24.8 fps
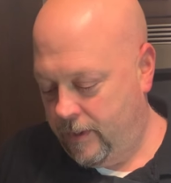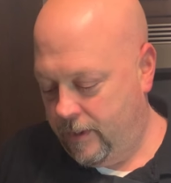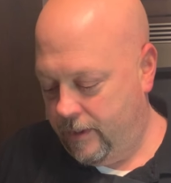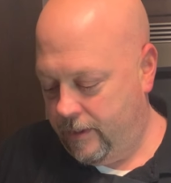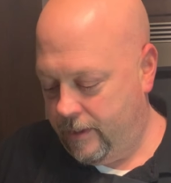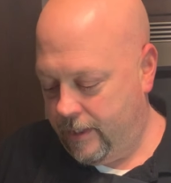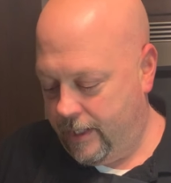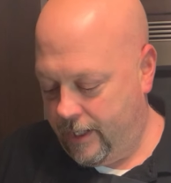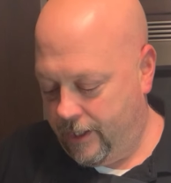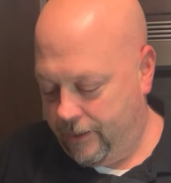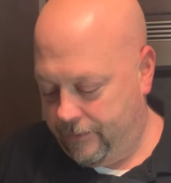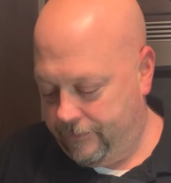
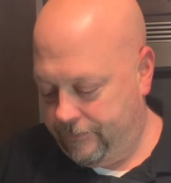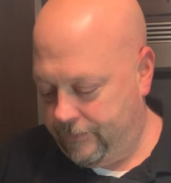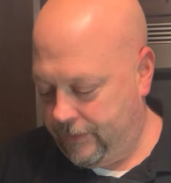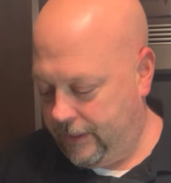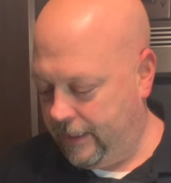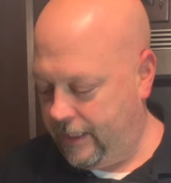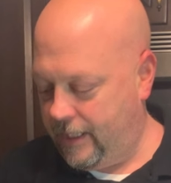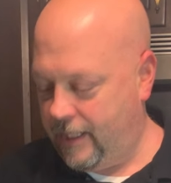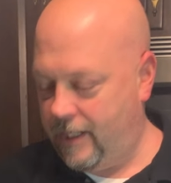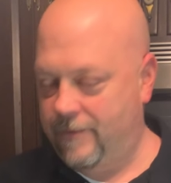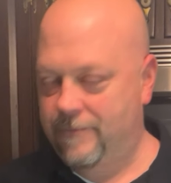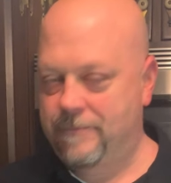Now, I
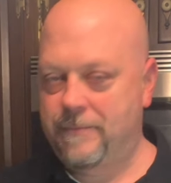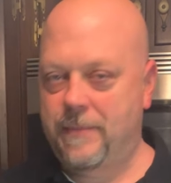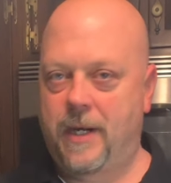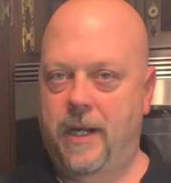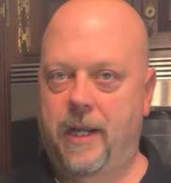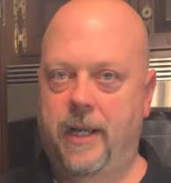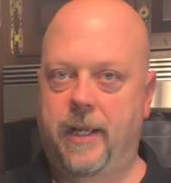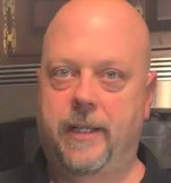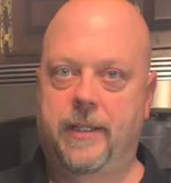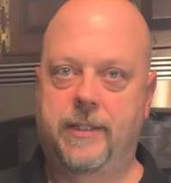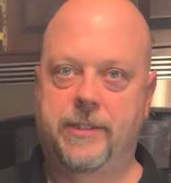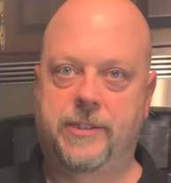have
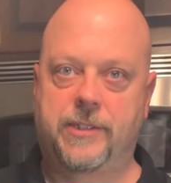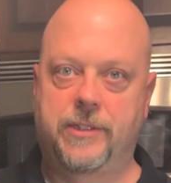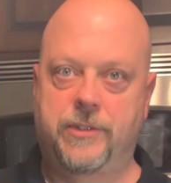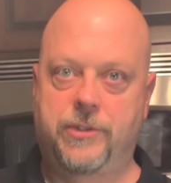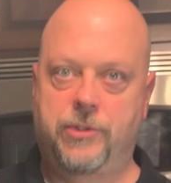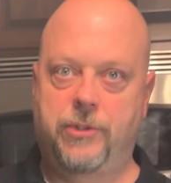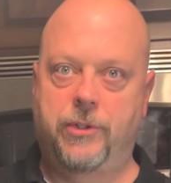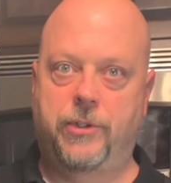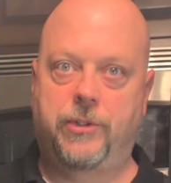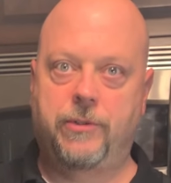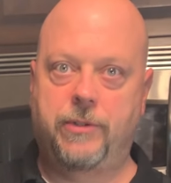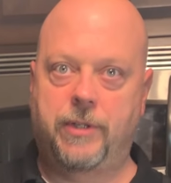my
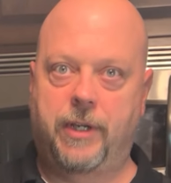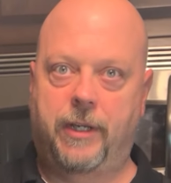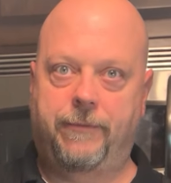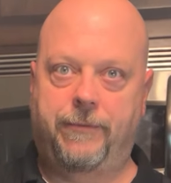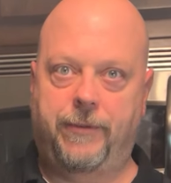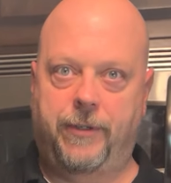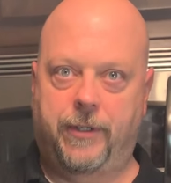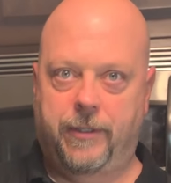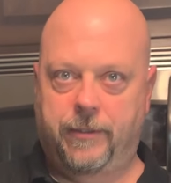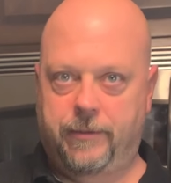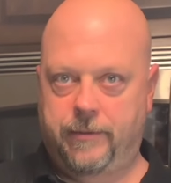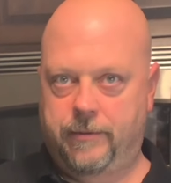Santoku knife
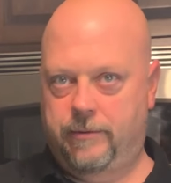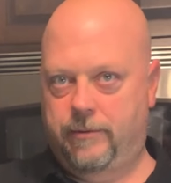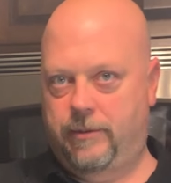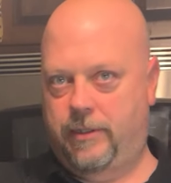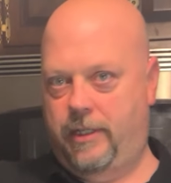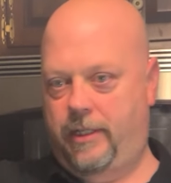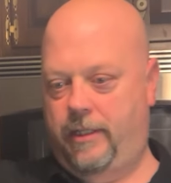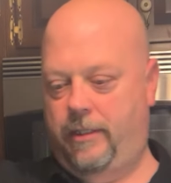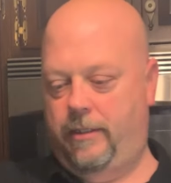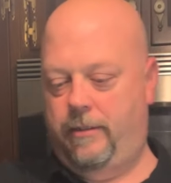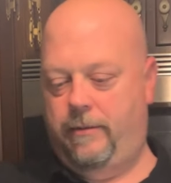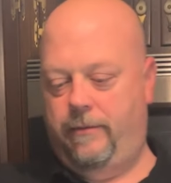here,
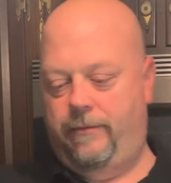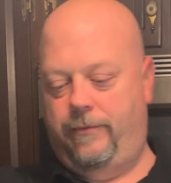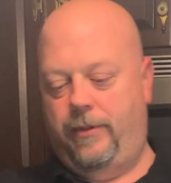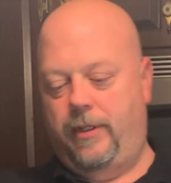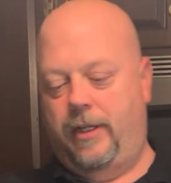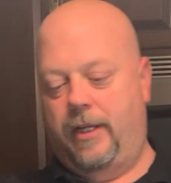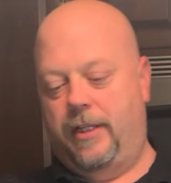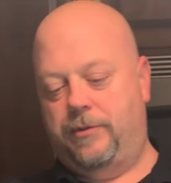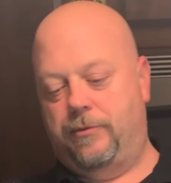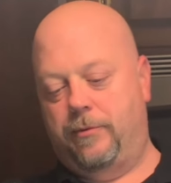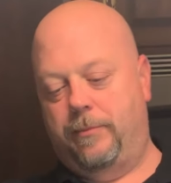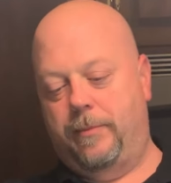right? If you
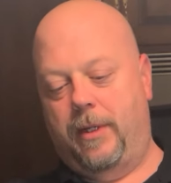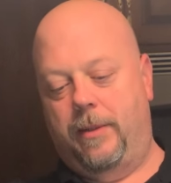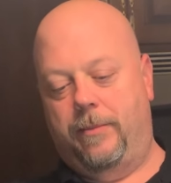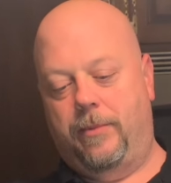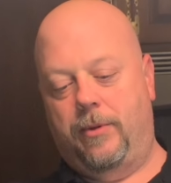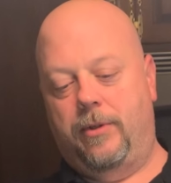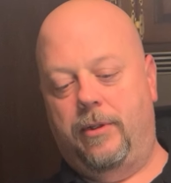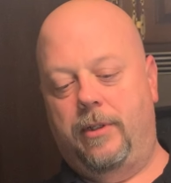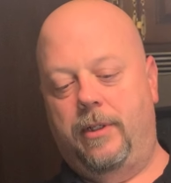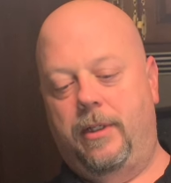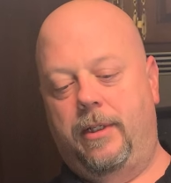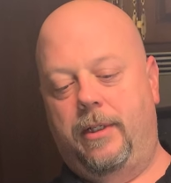guys
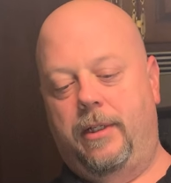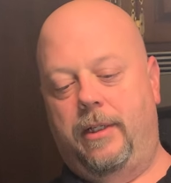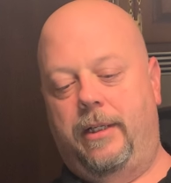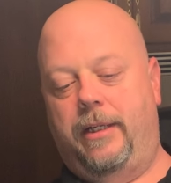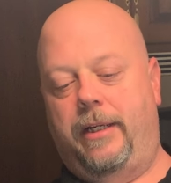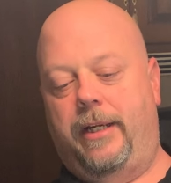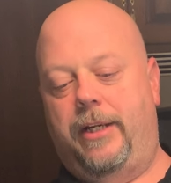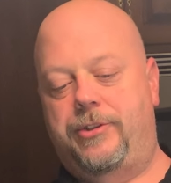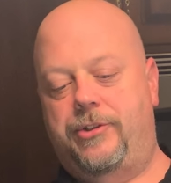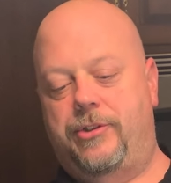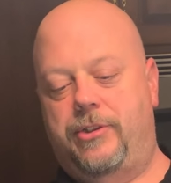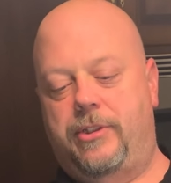remember,
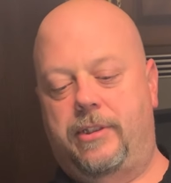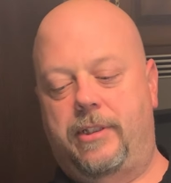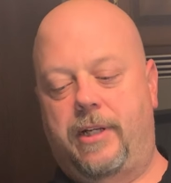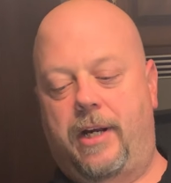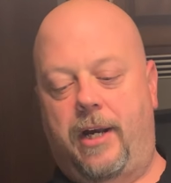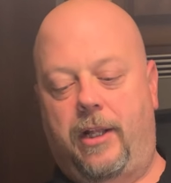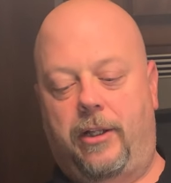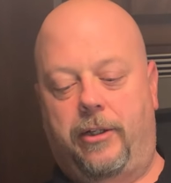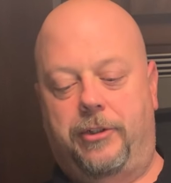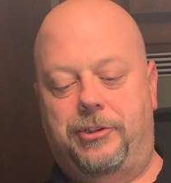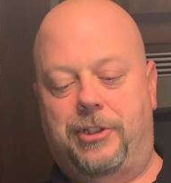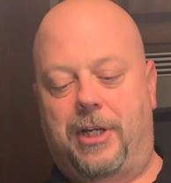Asian
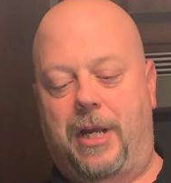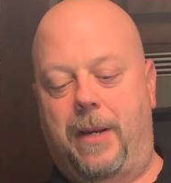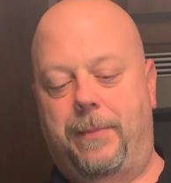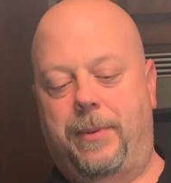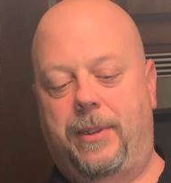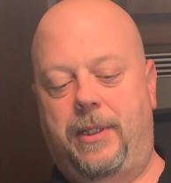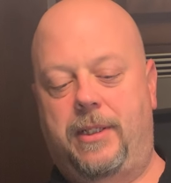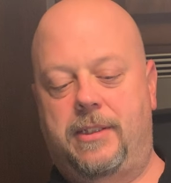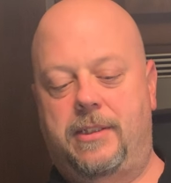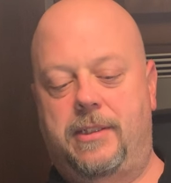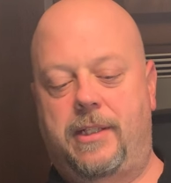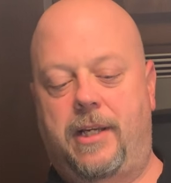style or
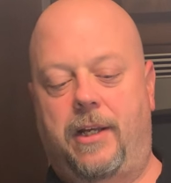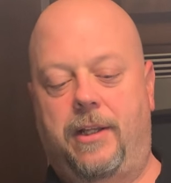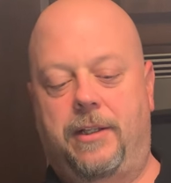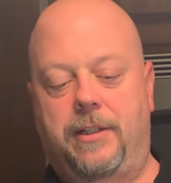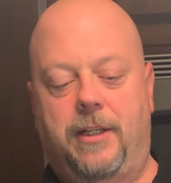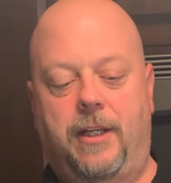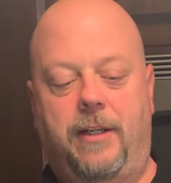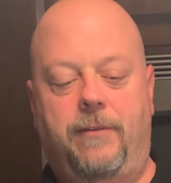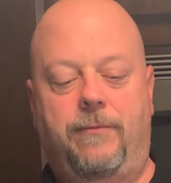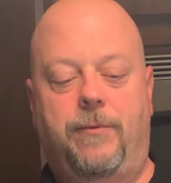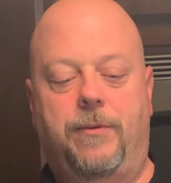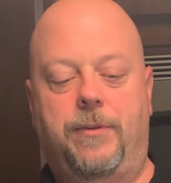Japanese style
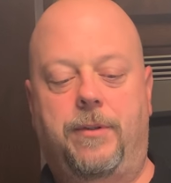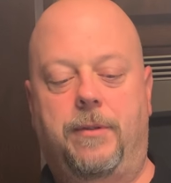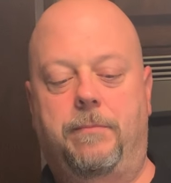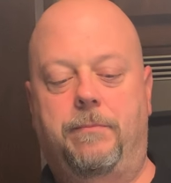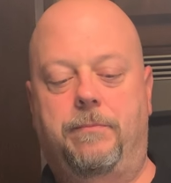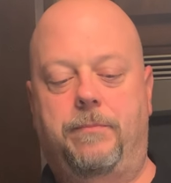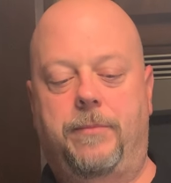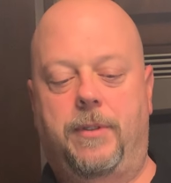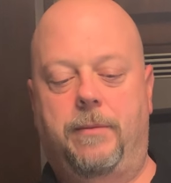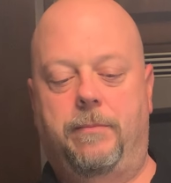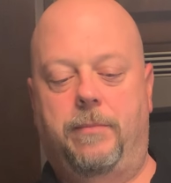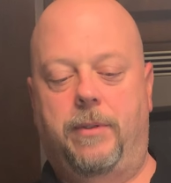knife with the,
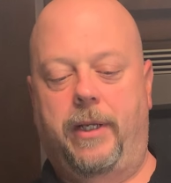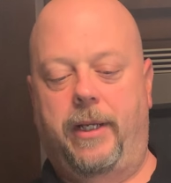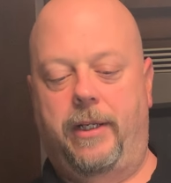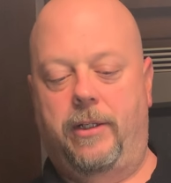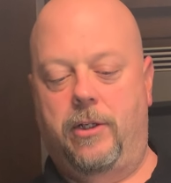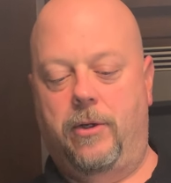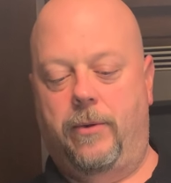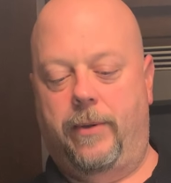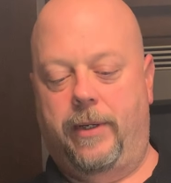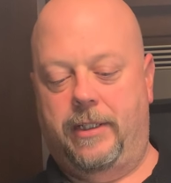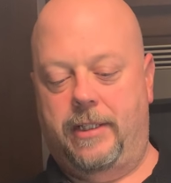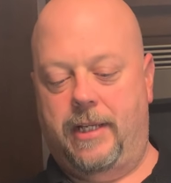the blade
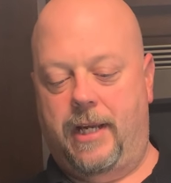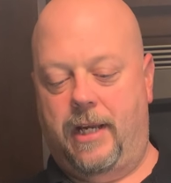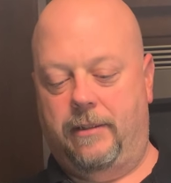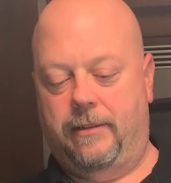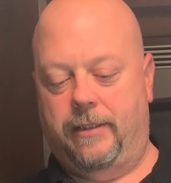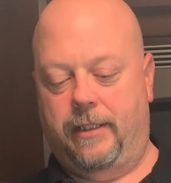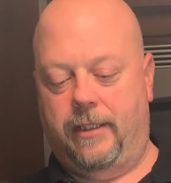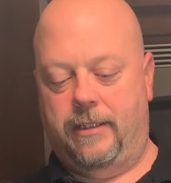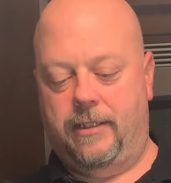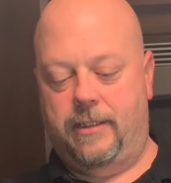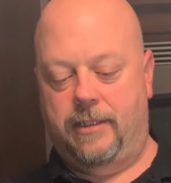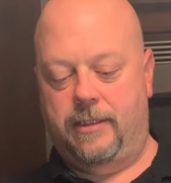going down
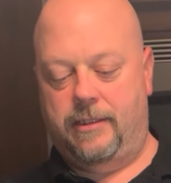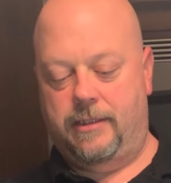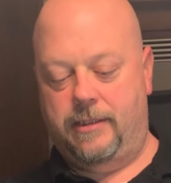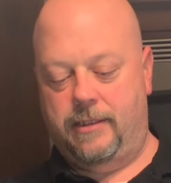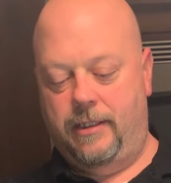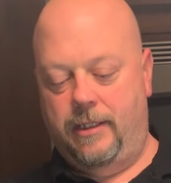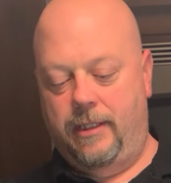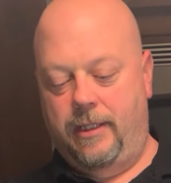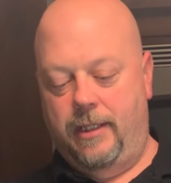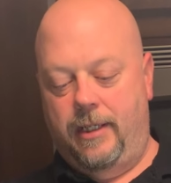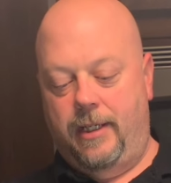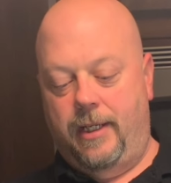like this.
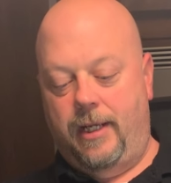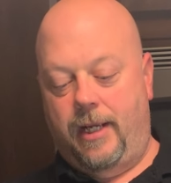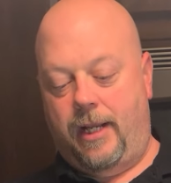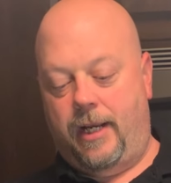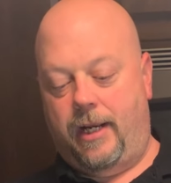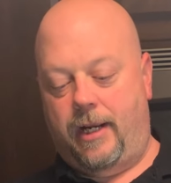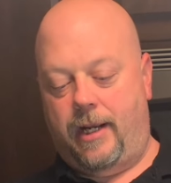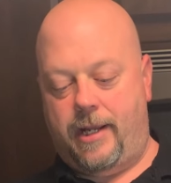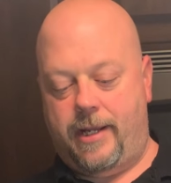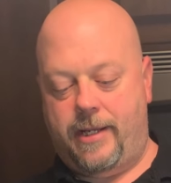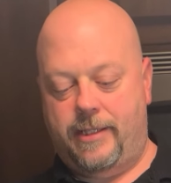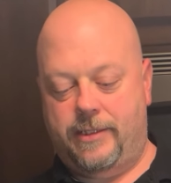And
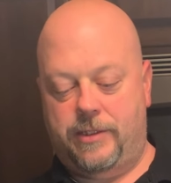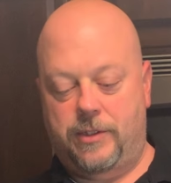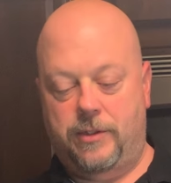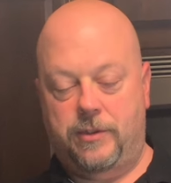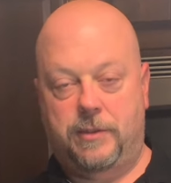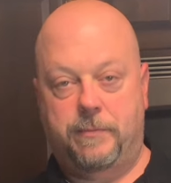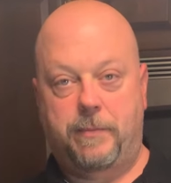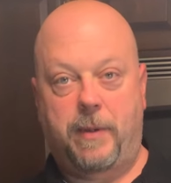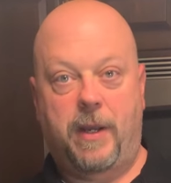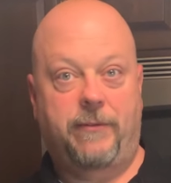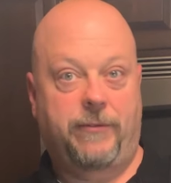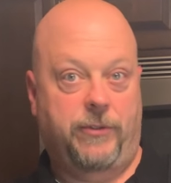it has those
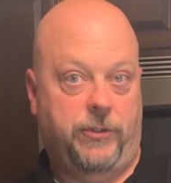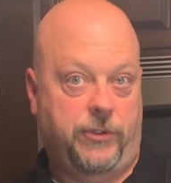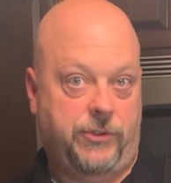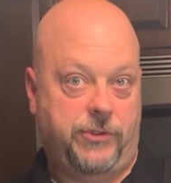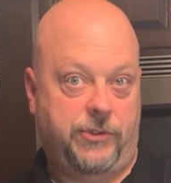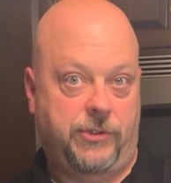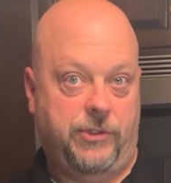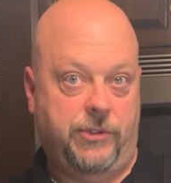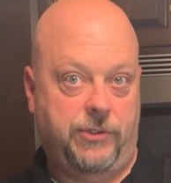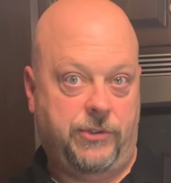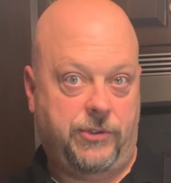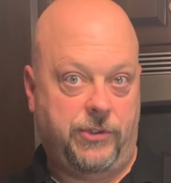bevels
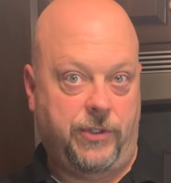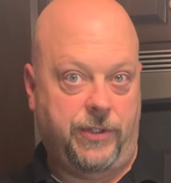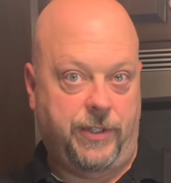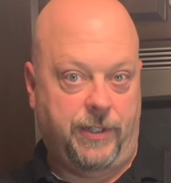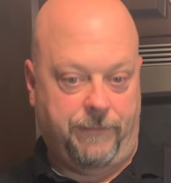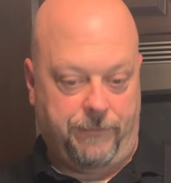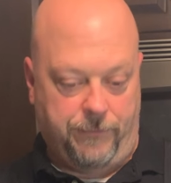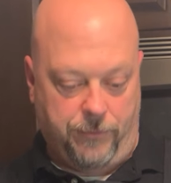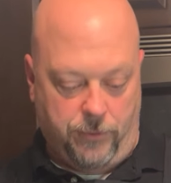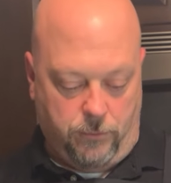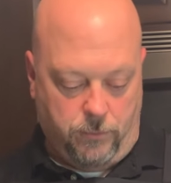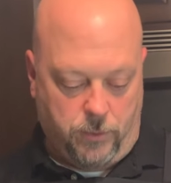so
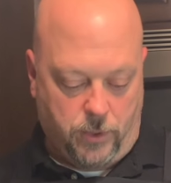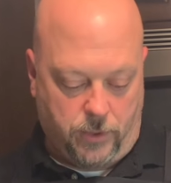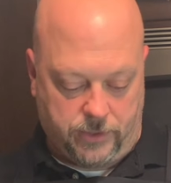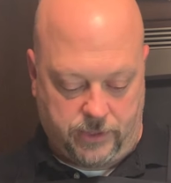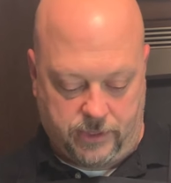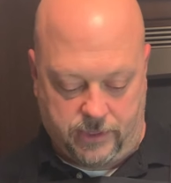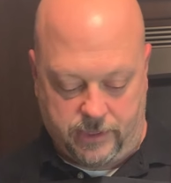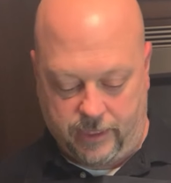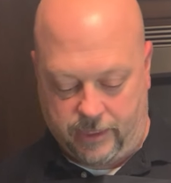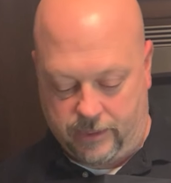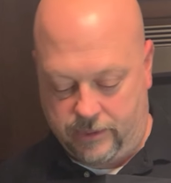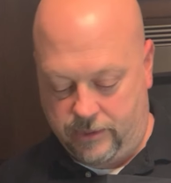that food won't
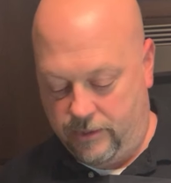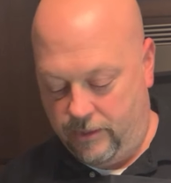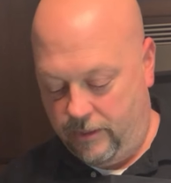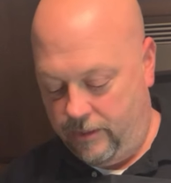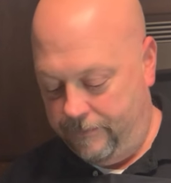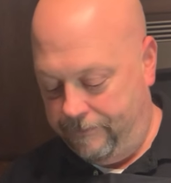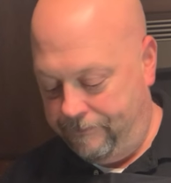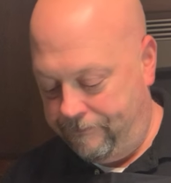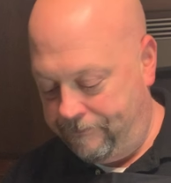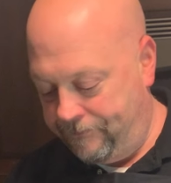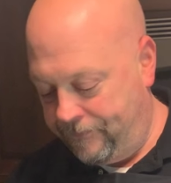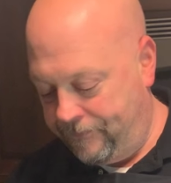stick to the,